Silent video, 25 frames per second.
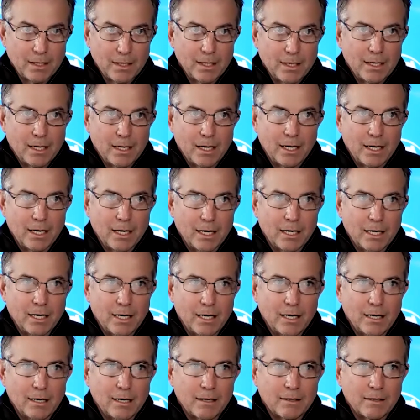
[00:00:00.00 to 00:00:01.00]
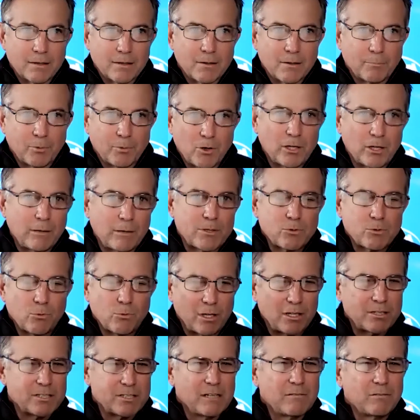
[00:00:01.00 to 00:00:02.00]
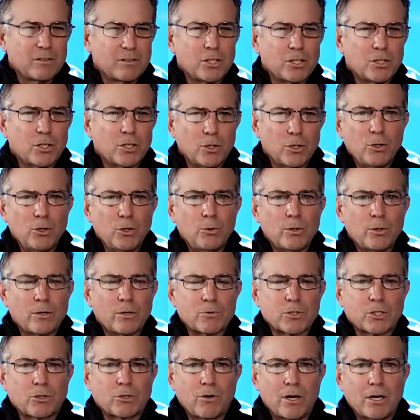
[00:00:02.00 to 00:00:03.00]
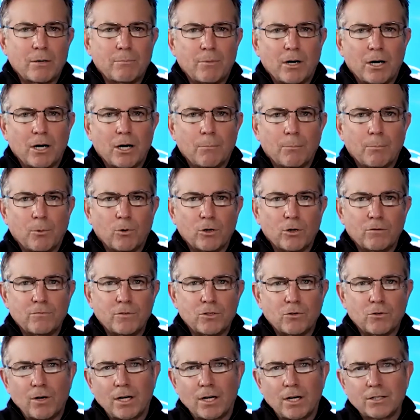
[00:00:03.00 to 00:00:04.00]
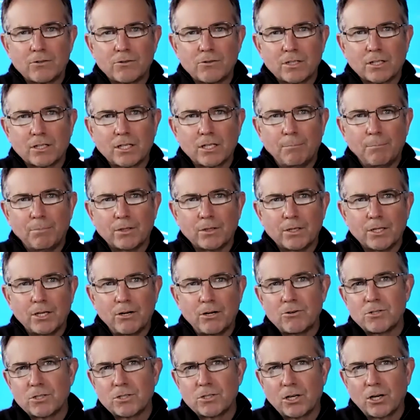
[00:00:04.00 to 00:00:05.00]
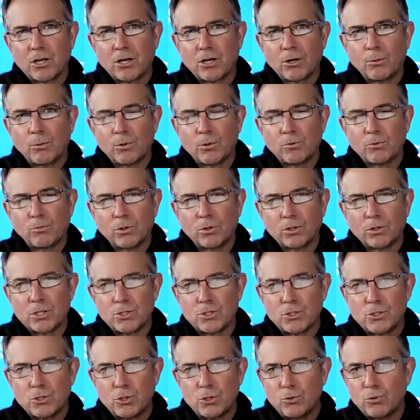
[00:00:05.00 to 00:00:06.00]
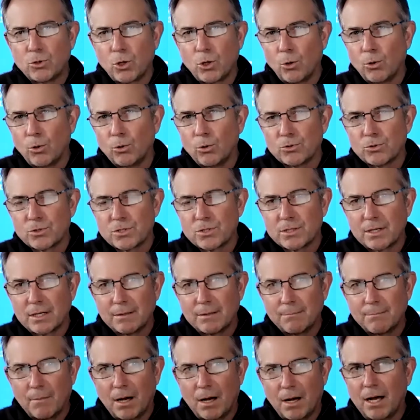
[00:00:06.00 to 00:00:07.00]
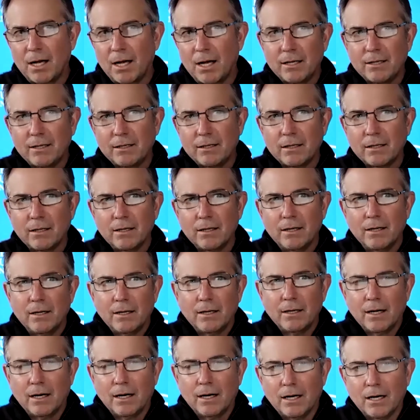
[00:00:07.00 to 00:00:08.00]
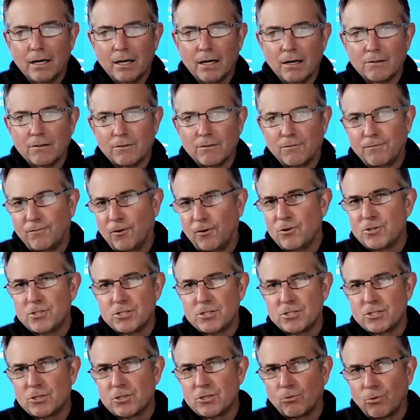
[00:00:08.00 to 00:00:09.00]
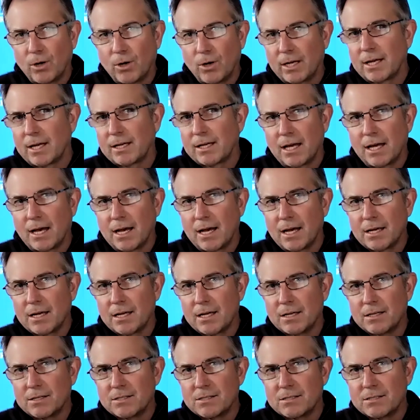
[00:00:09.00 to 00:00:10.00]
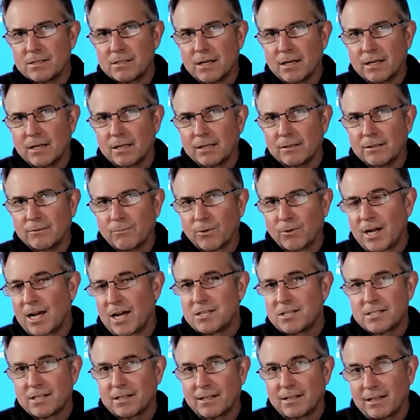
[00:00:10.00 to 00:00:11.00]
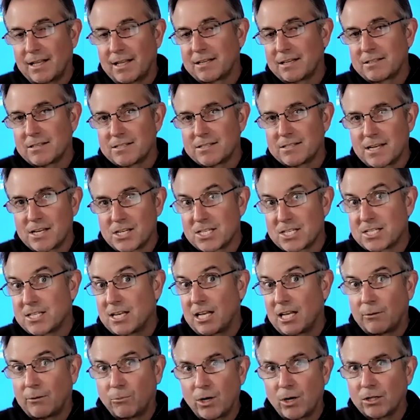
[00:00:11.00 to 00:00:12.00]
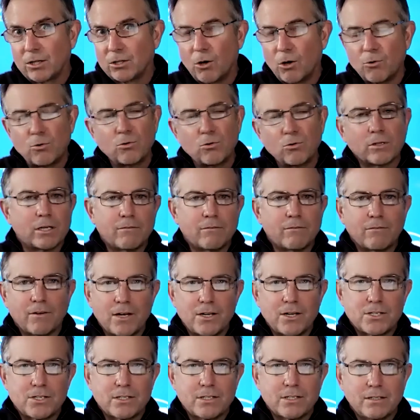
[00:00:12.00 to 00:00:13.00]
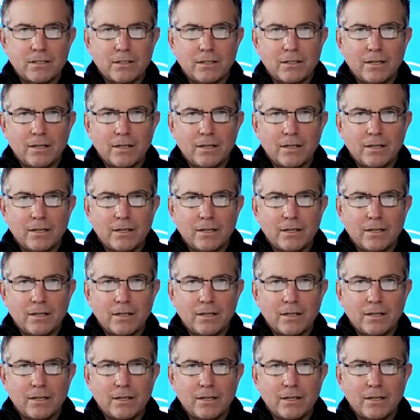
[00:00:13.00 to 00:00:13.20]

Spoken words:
The program is relatively new. It was created by our board of directors a couple of years ago with really two goals in mind. The first is to recognize and what I like to say, celebrate local innovation